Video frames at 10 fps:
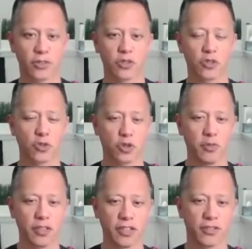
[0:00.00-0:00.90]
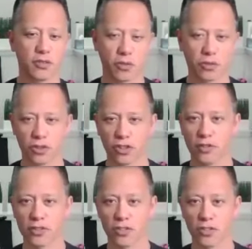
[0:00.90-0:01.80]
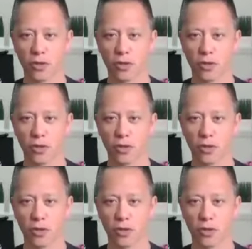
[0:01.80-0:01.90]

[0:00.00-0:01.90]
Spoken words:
contributing to those occurrences.